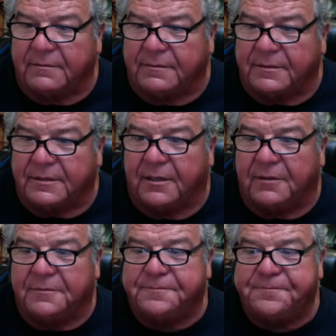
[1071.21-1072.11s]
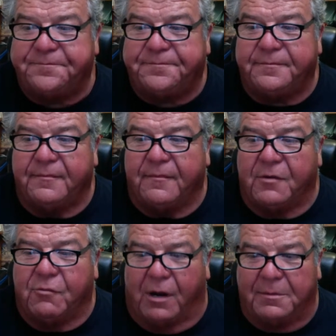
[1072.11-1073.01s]
So
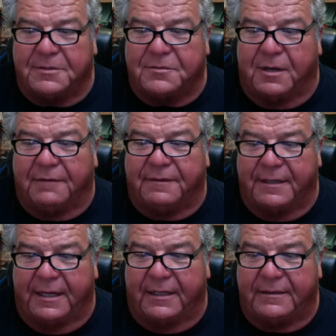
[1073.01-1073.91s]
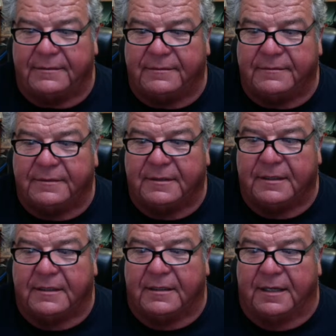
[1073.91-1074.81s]
Robert's wife Annette,
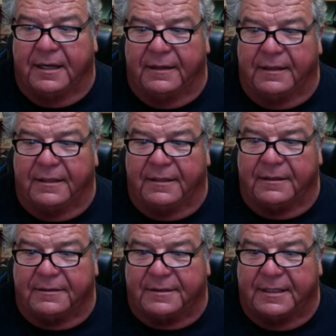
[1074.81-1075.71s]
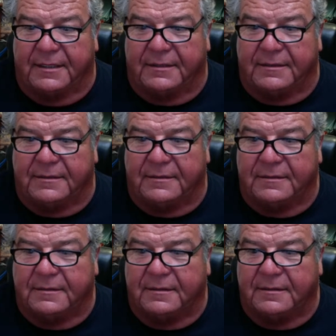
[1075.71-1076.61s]
and then their sons.
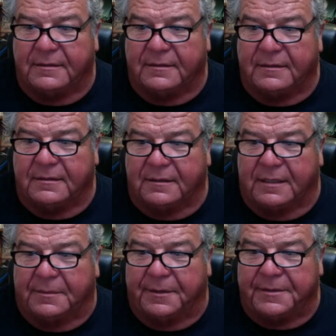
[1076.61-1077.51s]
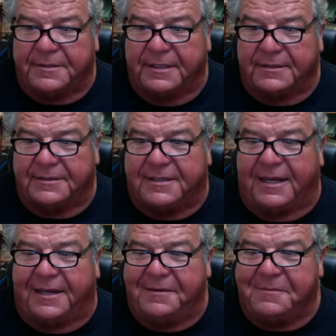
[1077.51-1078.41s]
A couple of their sons are
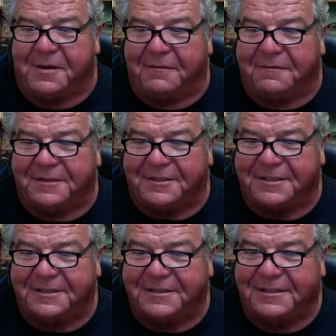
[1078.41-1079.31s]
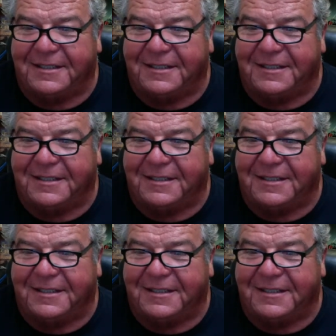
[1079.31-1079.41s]
taking mom fishing.